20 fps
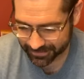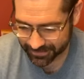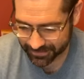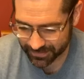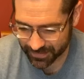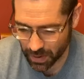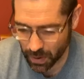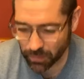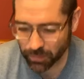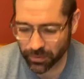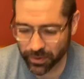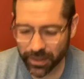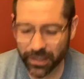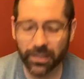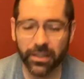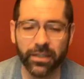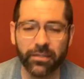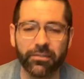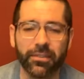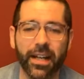Hopefully,
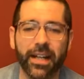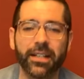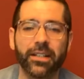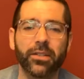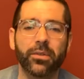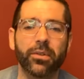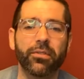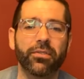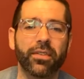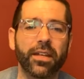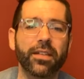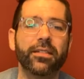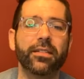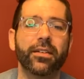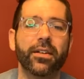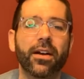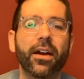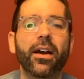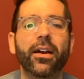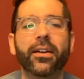he'd find you with faith in
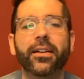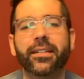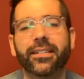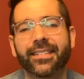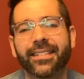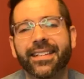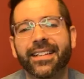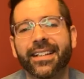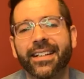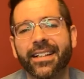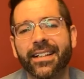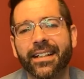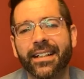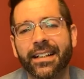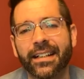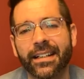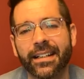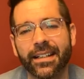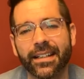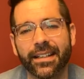your heart.
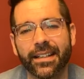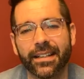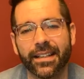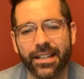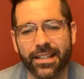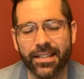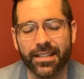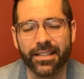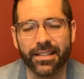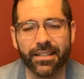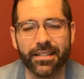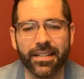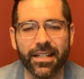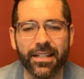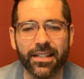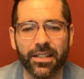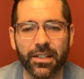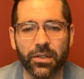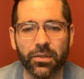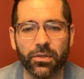This is a
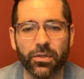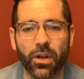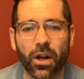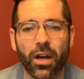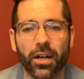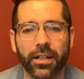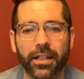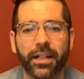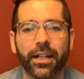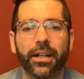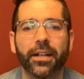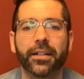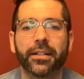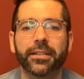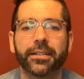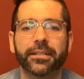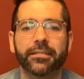season you draw near.